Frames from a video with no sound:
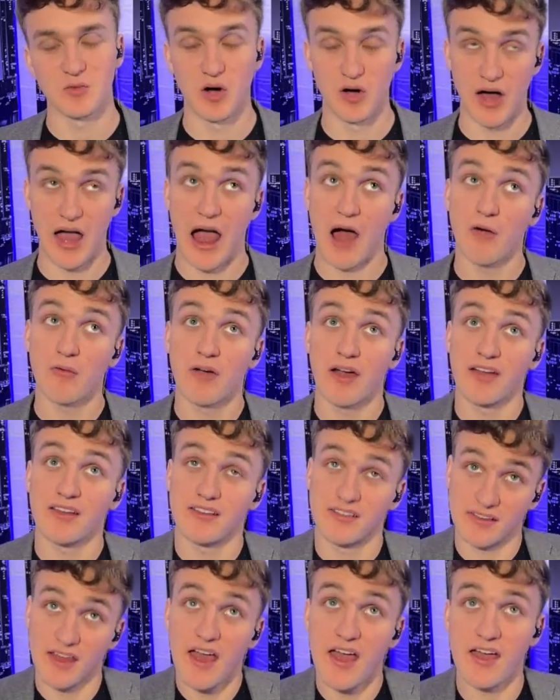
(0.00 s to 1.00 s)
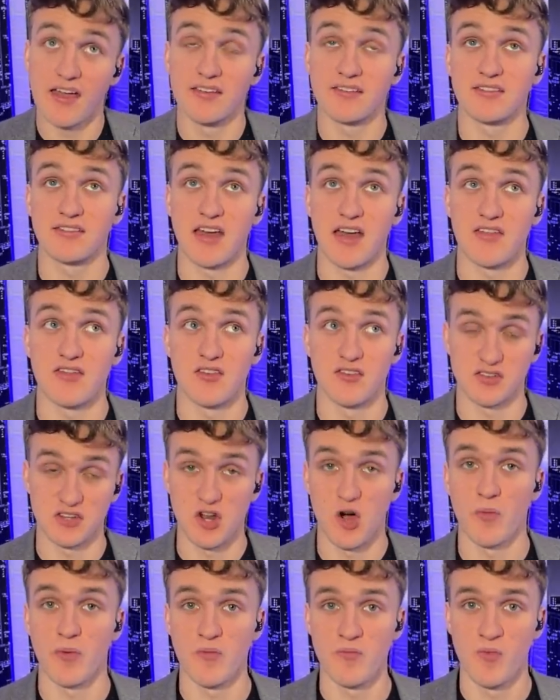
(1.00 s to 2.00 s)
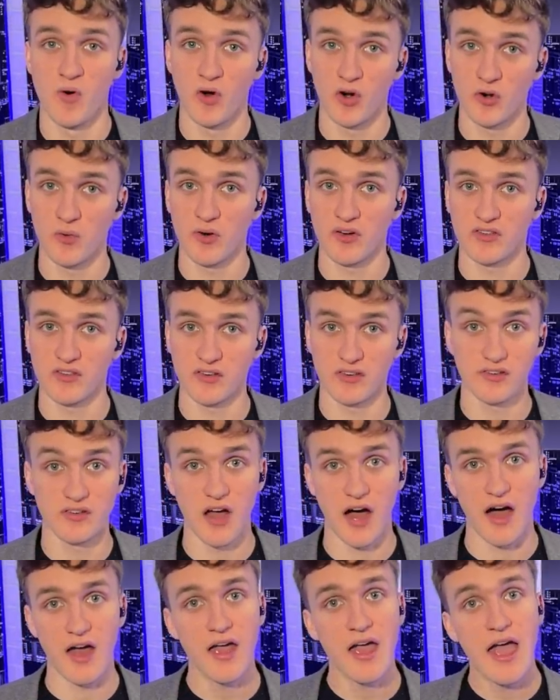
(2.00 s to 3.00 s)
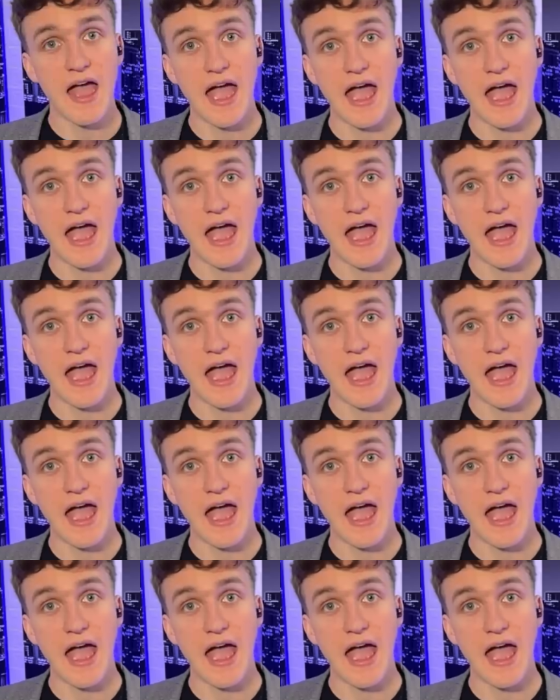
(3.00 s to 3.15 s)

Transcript: Well, outright says that there's an open border, which there's not,